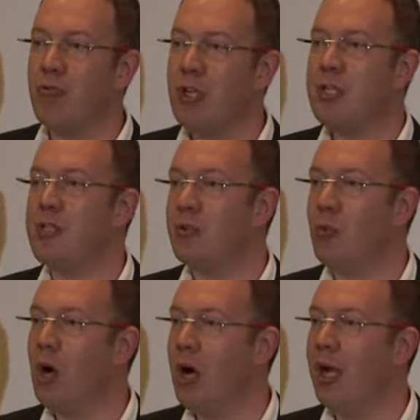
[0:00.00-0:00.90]
reason
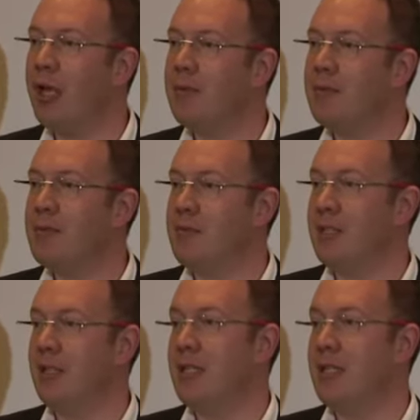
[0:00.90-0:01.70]
why Mr.